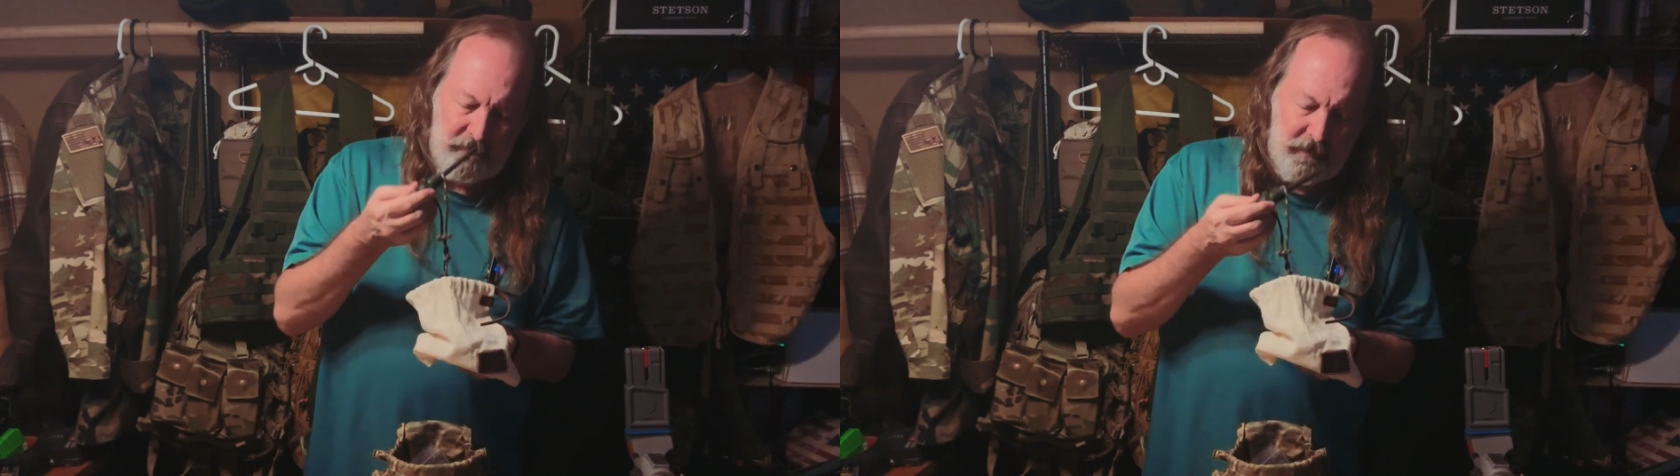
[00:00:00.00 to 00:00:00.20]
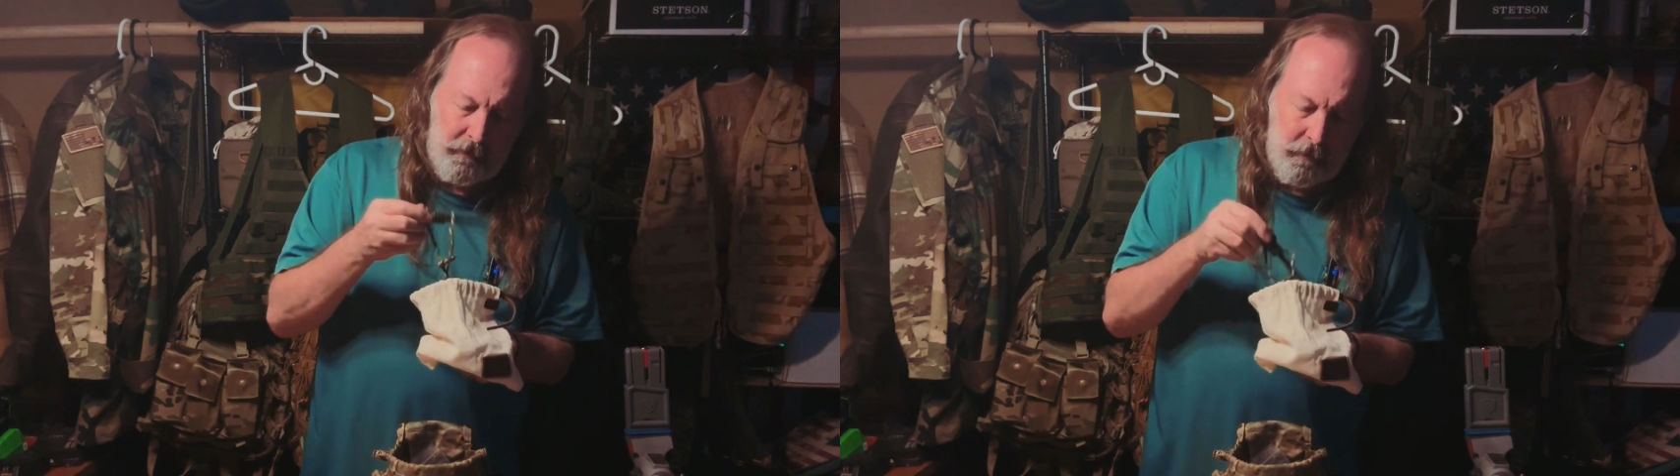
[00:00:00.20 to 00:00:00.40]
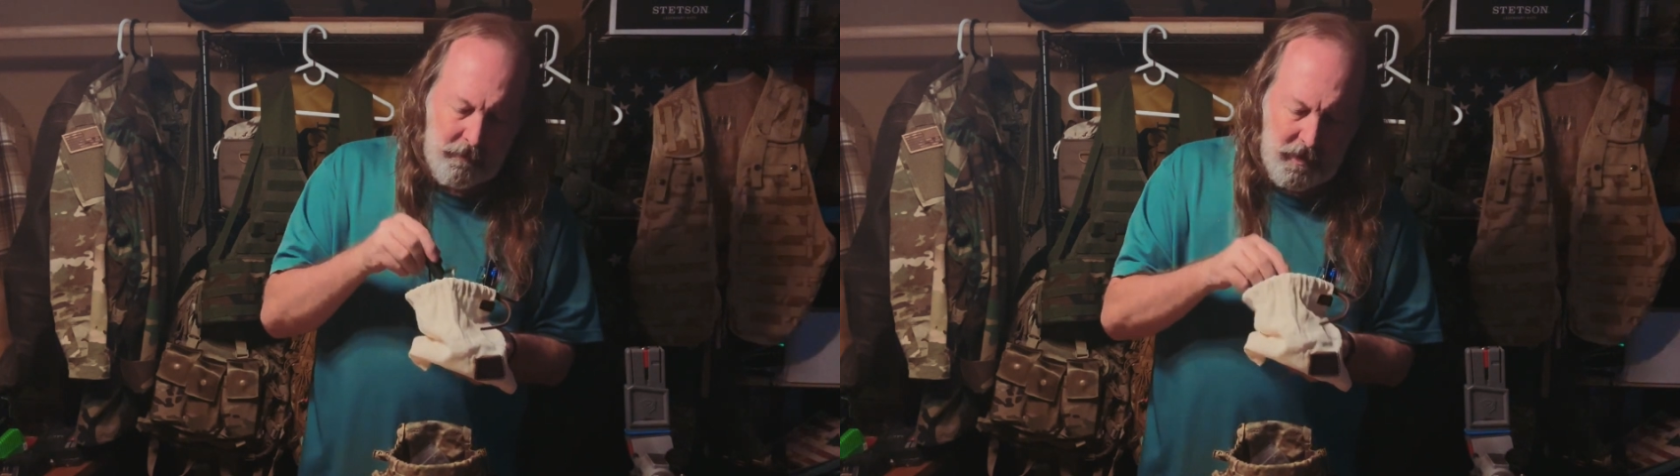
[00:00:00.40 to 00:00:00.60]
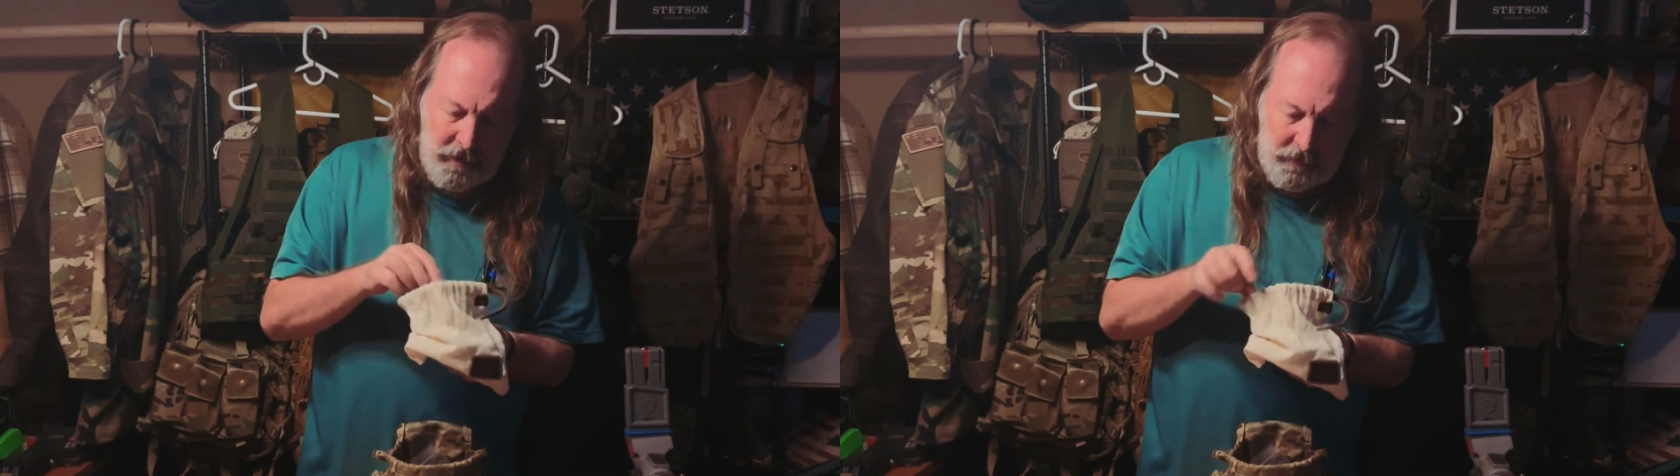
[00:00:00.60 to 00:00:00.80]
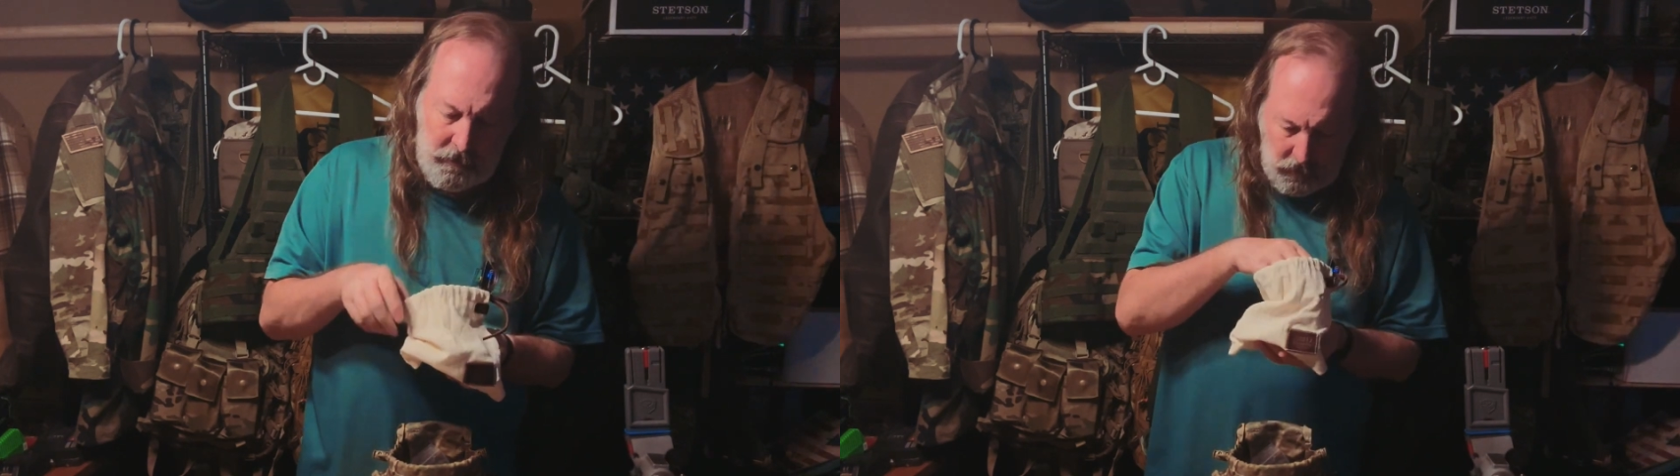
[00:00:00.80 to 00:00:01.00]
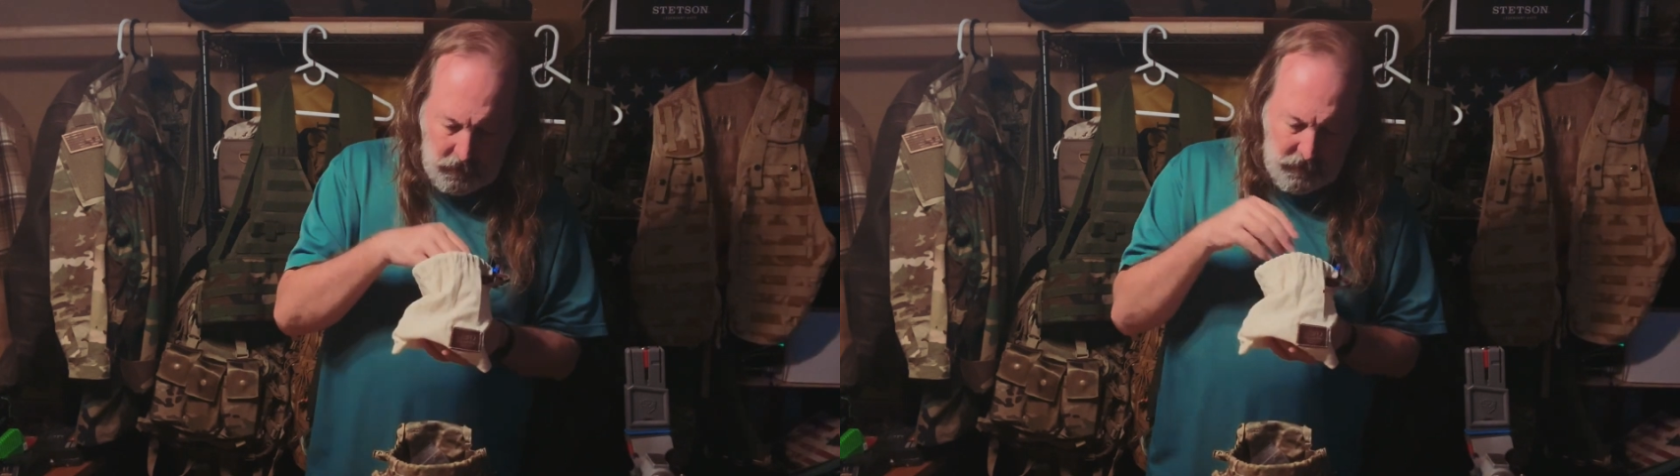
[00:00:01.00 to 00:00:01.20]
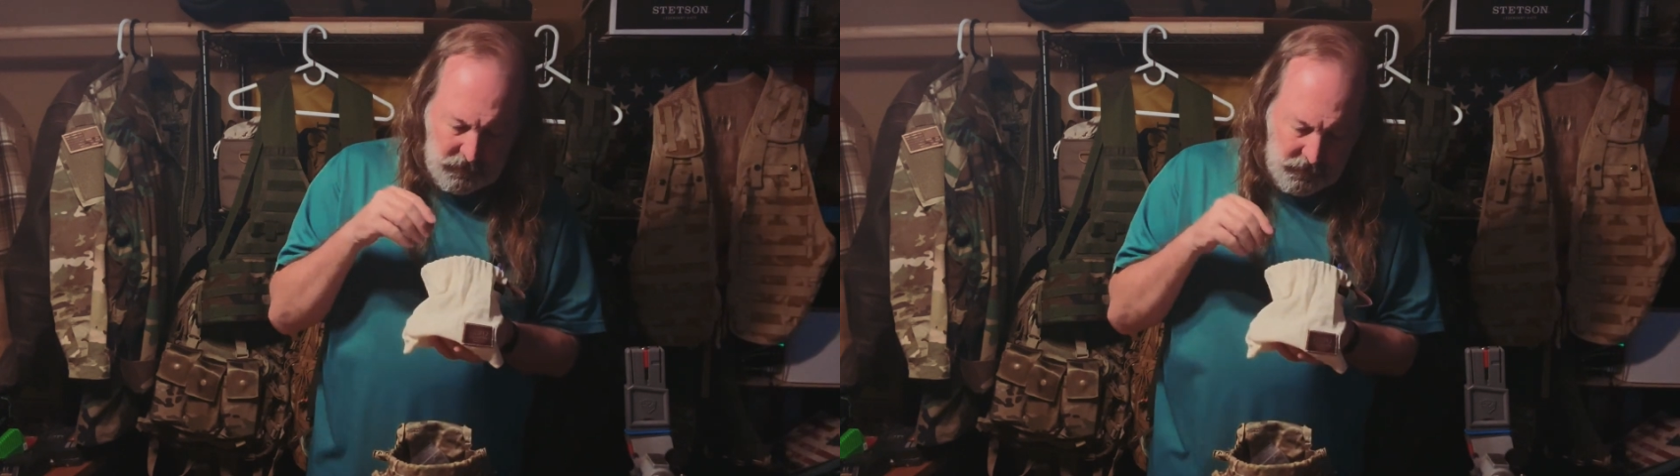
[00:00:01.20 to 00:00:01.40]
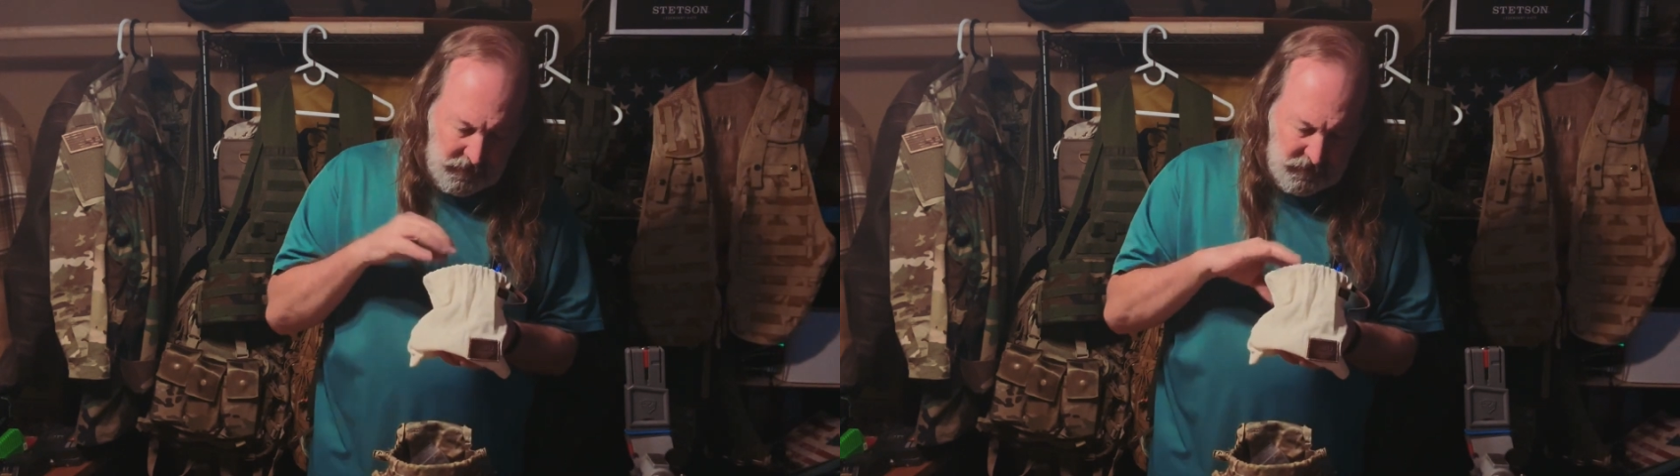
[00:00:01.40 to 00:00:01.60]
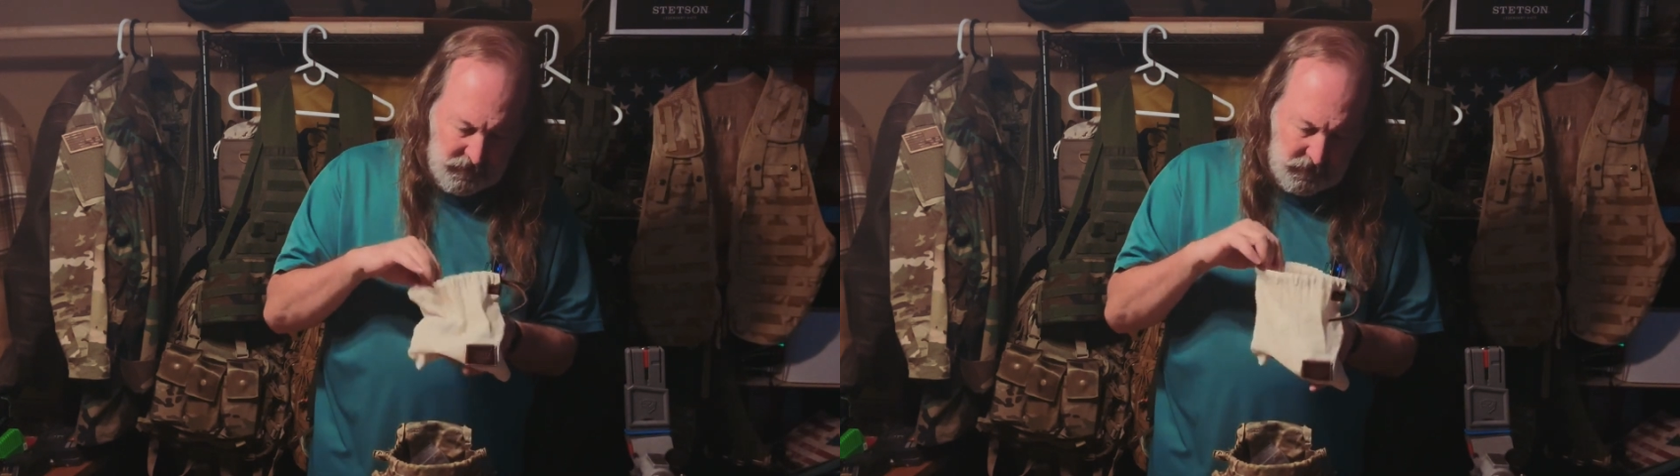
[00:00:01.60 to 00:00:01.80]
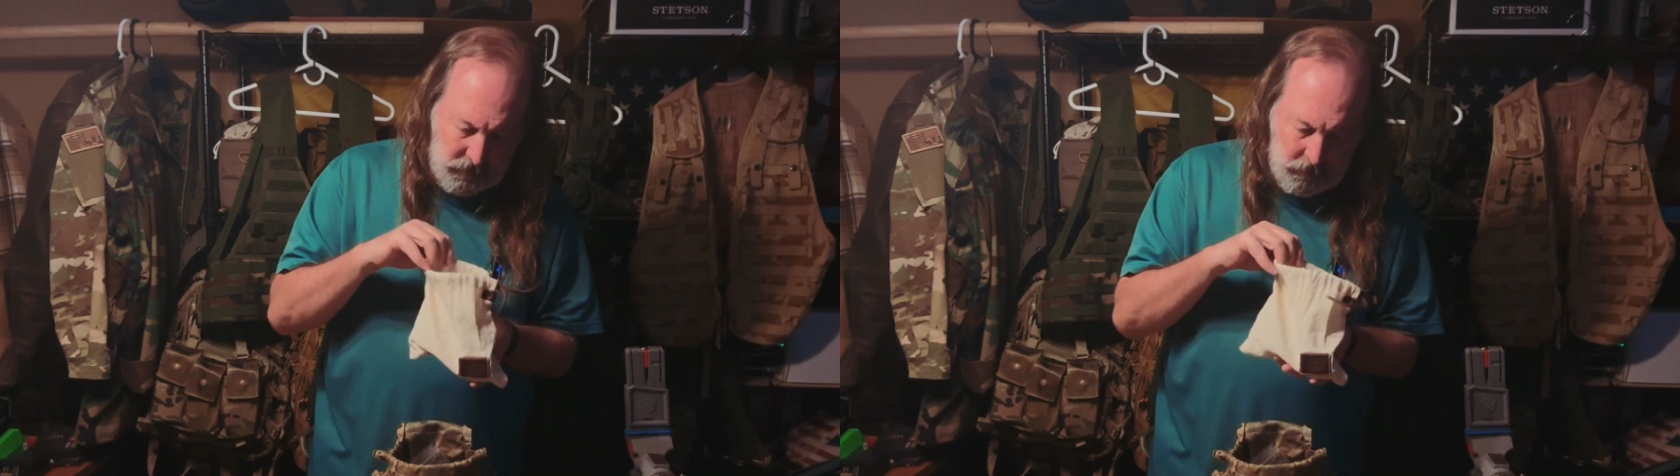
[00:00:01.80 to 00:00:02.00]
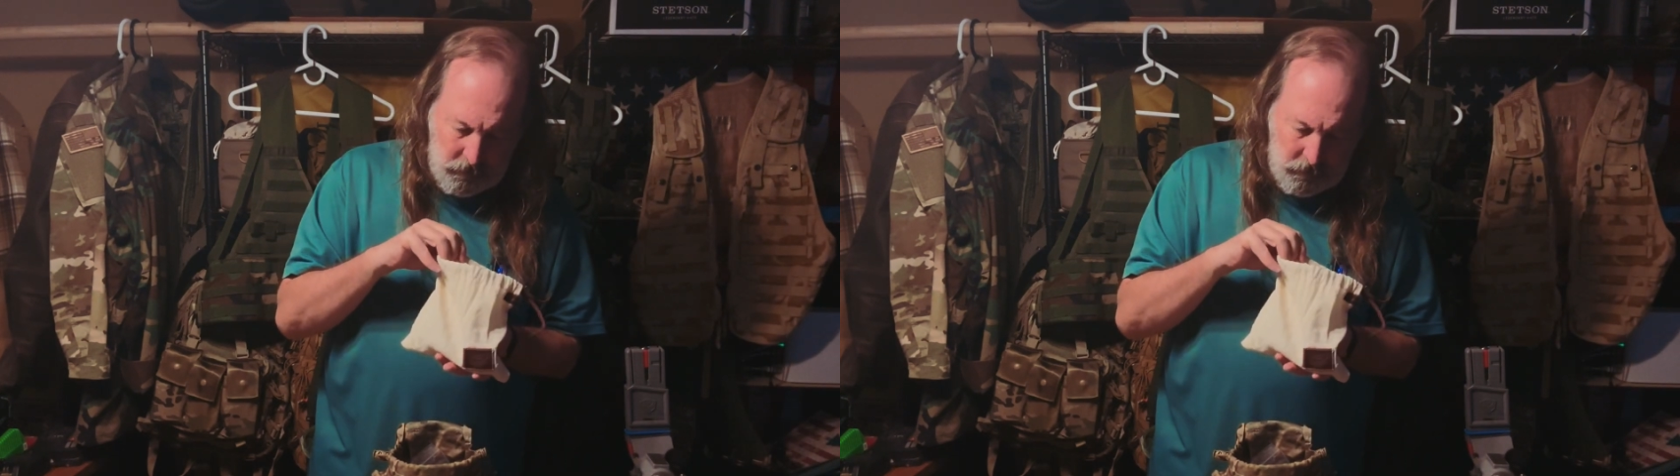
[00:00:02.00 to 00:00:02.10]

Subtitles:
ferro rod. So that's